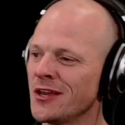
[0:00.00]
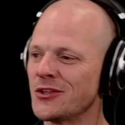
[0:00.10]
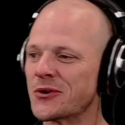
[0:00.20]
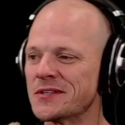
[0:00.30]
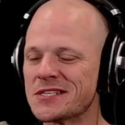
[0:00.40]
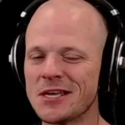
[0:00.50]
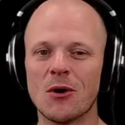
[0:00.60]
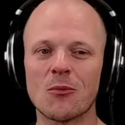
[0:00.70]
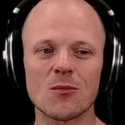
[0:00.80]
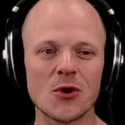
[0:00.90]
You can see what
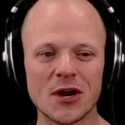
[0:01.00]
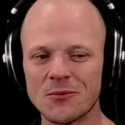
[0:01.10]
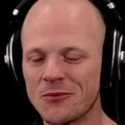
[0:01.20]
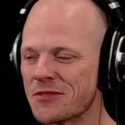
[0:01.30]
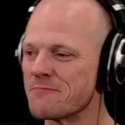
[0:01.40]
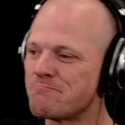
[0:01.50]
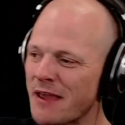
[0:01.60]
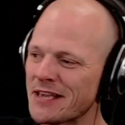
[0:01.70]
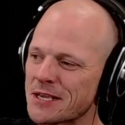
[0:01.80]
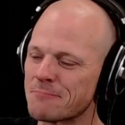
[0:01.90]
we're working with.
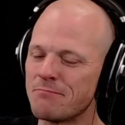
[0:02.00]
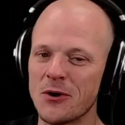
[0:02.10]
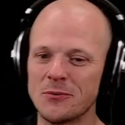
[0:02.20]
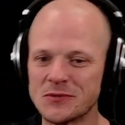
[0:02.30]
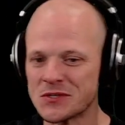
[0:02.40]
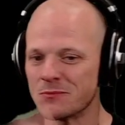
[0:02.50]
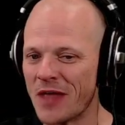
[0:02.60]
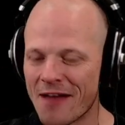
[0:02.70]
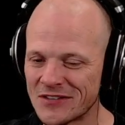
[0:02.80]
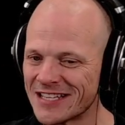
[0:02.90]
Basic bones. We
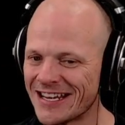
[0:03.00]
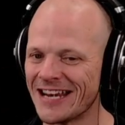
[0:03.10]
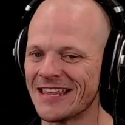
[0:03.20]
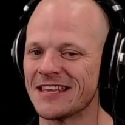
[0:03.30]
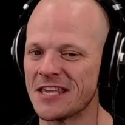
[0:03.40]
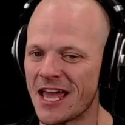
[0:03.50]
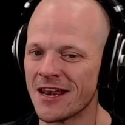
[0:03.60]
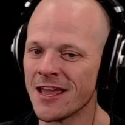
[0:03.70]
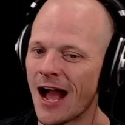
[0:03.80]
haven't done anything yet.